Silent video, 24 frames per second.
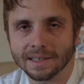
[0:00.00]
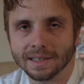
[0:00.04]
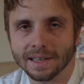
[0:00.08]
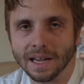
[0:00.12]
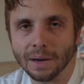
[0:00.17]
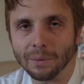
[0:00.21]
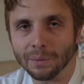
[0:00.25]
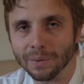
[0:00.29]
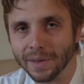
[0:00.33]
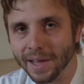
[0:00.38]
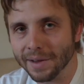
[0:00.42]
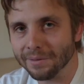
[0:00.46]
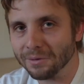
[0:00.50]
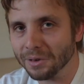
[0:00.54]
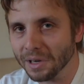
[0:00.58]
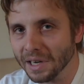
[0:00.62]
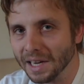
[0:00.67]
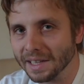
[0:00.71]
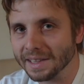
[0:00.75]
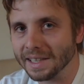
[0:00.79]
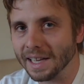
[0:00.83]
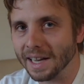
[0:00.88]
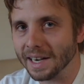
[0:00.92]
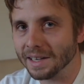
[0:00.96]
I will not
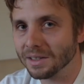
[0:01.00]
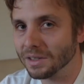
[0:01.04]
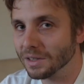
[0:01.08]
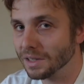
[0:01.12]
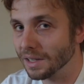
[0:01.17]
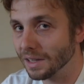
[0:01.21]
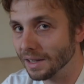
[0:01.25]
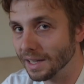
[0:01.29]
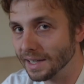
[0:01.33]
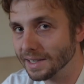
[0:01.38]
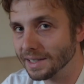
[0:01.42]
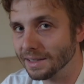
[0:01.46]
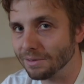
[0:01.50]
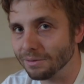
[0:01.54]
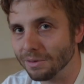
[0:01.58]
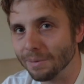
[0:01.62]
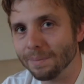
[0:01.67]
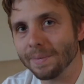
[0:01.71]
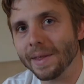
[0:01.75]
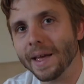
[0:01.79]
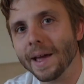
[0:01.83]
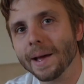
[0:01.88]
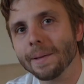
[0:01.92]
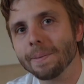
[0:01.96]
forget that. I took a lesson
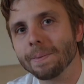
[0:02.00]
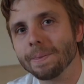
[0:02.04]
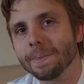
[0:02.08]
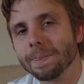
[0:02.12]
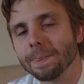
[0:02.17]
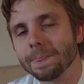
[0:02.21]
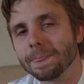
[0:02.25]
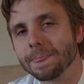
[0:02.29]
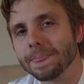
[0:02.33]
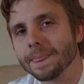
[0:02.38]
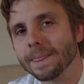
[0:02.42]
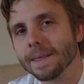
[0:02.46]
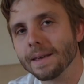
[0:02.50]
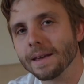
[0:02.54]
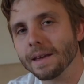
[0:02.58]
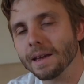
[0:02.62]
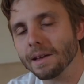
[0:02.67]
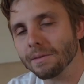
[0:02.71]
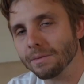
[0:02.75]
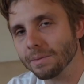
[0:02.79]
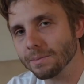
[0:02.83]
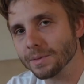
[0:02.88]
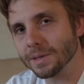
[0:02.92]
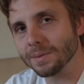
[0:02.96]
from that.
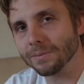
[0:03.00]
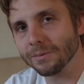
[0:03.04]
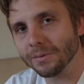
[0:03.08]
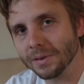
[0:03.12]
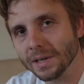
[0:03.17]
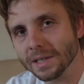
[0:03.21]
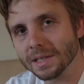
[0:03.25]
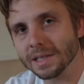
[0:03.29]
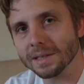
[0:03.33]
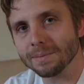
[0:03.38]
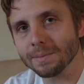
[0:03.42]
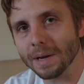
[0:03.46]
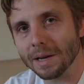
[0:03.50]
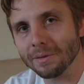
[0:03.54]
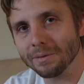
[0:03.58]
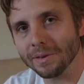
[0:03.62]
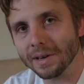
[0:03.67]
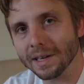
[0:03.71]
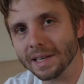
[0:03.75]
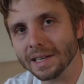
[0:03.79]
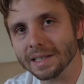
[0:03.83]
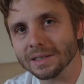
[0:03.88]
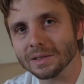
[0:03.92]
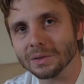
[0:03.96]
And from some friends in my
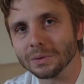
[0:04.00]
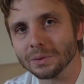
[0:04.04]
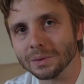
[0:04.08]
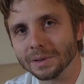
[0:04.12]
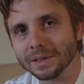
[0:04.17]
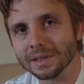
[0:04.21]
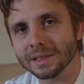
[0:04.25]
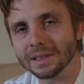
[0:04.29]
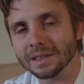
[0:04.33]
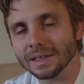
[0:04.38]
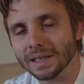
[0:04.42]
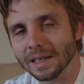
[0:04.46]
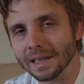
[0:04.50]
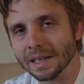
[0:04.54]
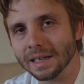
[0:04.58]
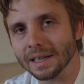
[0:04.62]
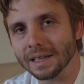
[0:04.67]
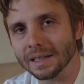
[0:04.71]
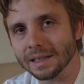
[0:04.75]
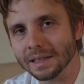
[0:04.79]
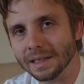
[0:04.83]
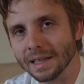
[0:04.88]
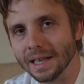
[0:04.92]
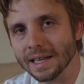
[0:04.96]
finance schools
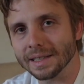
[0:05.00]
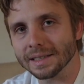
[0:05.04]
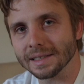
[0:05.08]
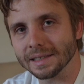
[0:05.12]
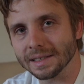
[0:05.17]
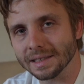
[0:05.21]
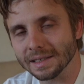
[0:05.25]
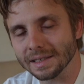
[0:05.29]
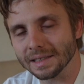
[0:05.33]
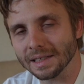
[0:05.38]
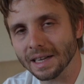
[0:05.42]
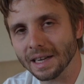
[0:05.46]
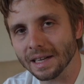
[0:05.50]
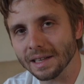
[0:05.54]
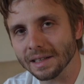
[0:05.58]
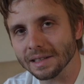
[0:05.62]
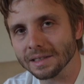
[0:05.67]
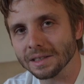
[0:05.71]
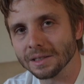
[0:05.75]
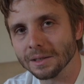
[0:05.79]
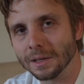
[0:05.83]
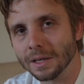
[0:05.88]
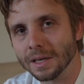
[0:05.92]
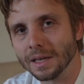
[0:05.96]
classes in
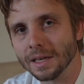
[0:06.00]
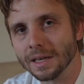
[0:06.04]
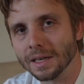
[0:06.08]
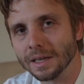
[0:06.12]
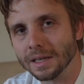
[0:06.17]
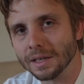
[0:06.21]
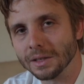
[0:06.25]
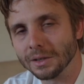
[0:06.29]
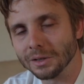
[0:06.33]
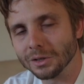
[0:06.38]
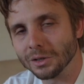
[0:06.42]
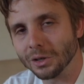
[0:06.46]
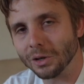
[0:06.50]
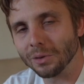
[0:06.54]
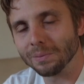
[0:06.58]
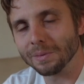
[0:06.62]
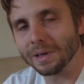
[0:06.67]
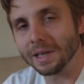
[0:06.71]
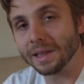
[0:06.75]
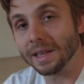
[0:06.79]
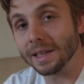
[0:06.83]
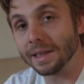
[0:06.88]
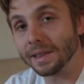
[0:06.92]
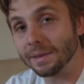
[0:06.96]
college who told
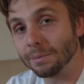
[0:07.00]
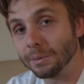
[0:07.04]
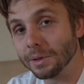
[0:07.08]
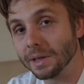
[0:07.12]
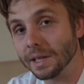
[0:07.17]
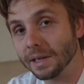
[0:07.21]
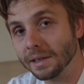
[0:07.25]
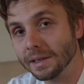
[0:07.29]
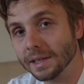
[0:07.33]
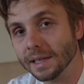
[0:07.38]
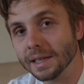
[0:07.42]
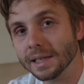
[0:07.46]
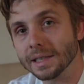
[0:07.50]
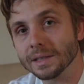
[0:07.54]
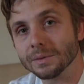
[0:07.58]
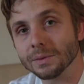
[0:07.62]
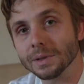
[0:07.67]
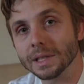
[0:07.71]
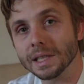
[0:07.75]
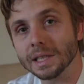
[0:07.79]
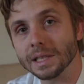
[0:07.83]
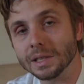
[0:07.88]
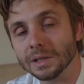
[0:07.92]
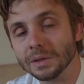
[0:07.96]
me that with their tenants,
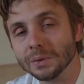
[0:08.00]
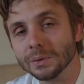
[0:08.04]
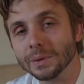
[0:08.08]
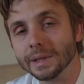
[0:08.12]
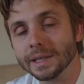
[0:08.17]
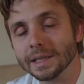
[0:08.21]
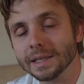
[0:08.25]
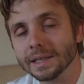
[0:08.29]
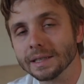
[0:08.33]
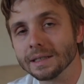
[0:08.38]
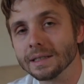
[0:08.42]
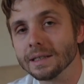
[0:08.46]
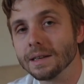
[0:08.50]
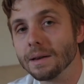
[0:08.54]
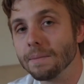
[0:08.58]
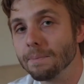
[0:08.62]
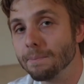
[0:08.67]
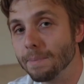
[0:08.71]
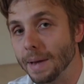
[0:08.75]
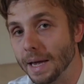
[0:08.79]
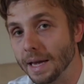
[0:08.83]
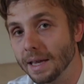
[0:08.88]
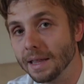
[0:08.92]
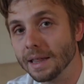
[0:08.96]
what they do is
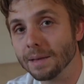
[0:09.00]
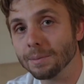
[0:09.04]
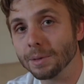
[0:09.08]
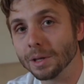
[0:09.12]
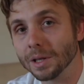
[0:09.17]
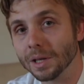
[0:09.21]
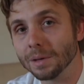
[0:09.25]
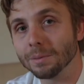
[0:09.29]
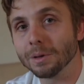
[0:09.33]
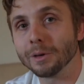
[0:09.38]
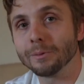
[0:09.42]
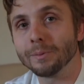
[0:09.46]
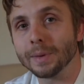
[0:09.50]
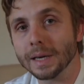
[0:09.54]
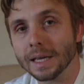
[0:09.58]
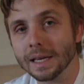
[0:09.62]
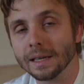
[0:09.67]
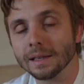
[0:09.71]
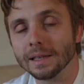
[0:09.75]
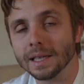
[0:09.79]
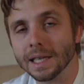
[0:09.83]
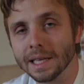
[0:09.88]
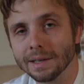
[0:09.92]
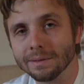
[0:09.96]
pay them a little bit of money
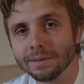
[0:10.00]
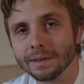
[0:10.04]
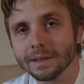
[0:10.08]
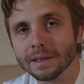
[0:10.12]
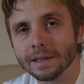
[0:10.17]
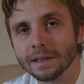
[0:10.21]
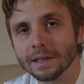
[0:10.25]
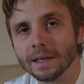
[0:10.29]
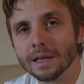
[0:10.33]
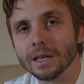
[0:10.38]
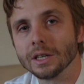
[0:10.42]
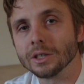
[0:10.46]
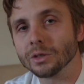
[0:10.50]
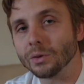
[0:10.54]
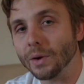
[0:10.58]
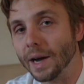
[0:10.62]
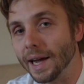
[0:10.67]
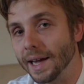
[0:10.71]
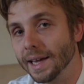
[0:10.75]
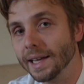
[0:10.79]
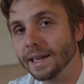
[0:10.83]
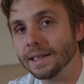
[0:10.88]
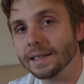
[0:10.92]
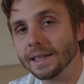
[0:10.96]
to leave. So
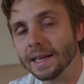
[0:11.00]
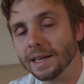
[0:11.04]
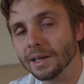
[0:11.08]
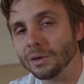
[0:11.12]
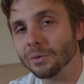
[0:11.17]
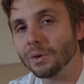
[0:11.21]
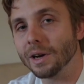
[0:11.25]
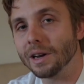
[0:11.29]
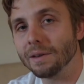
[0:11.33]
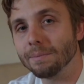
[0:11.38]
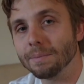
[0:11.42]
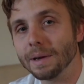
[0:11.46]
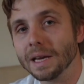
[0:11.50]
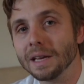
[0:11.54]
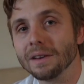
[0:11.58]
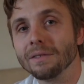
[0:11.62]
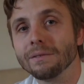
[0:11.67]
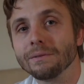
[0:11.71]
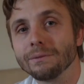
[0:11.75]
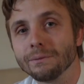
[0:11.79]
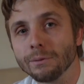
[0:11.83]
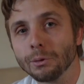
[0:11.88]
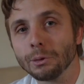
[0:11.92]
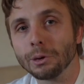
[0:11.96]
I had a tenant who hadn't paid
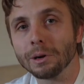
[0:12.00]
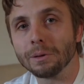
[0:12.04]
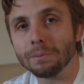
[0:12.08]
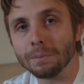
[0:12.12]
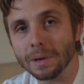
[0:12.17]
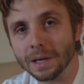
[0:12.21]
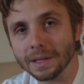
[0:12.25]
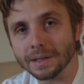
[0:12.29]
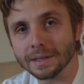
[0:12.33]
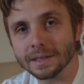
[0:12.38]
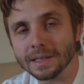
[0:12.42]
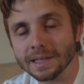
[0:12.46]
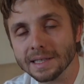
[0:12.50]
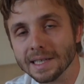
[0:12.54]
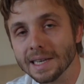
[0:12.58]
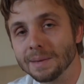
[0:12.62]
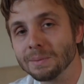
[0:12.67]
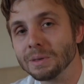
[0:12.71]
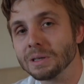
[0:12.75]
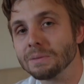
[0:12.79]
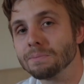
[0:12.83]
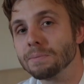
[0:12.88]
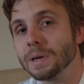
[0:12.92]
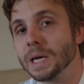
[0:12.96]
in 4 months. His
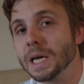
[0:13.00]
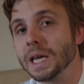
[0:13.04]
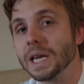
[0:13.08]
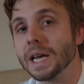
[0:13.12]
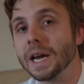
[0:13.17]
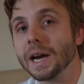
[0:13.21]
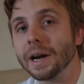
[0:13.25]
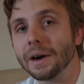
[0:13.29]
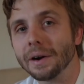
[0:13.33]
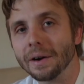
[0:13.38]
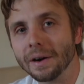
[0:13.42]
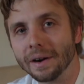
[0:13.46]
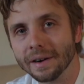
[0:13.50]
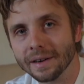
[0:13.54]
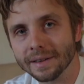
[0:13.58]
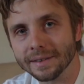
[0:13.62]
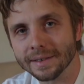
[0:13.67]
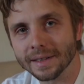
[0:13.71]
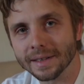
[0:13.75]
name was Pierre.